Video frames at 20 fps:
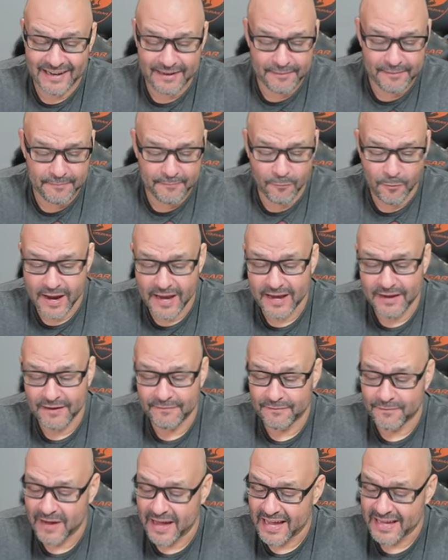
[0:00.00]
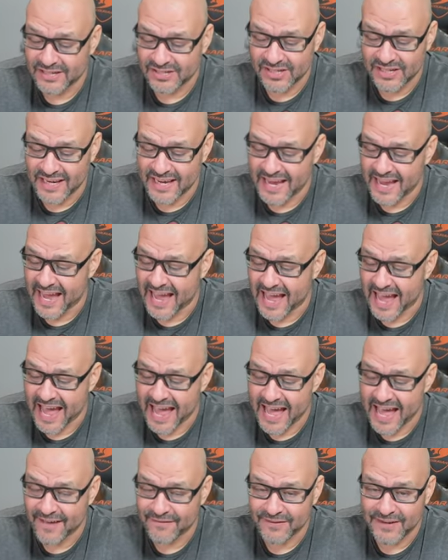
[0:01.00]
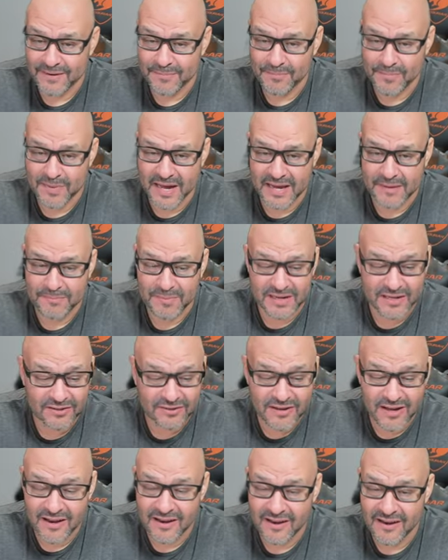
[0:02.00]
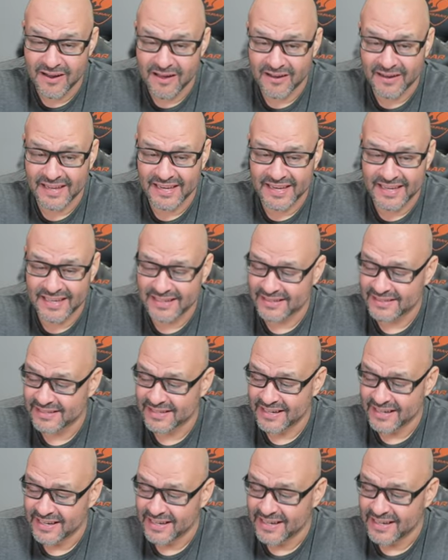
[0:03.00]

way of actually having a pipe. And look how long it is.